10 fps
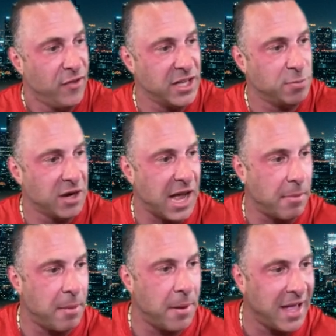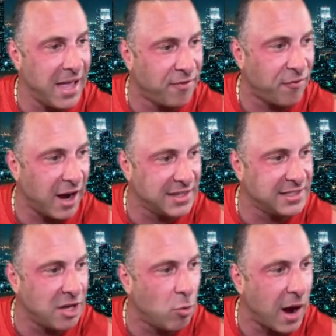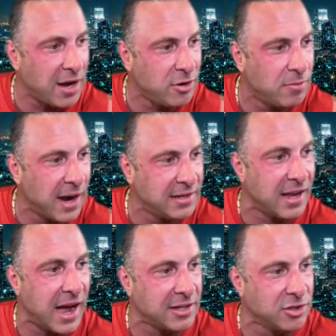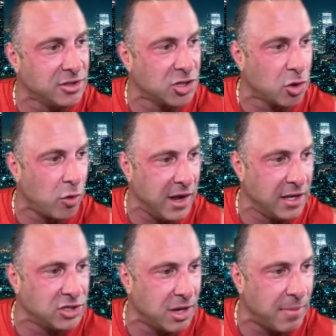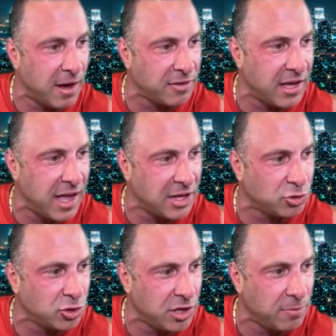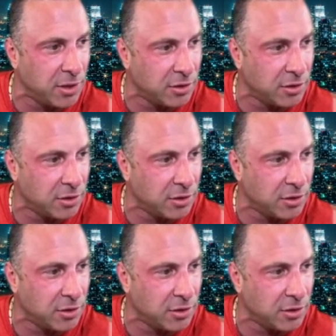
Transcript: Facebook Kambaba and Franzi, why do my doctors cringe about the estrogen